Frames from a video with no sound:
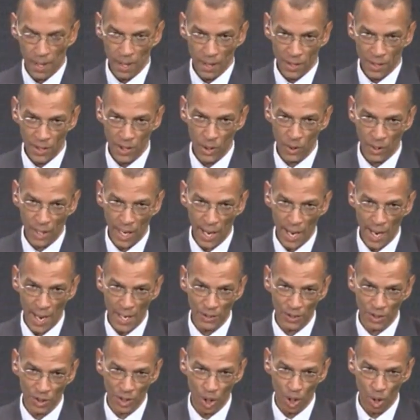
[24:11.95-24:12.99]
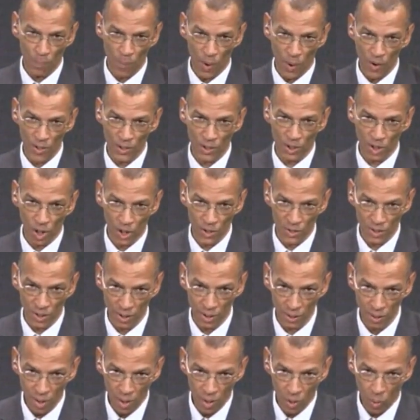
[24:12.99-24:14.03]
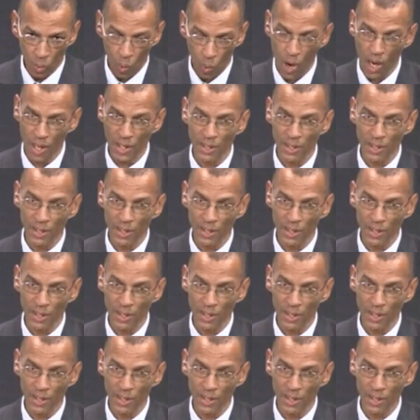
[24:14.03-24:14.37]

The UK, as you know, Boris Johnson was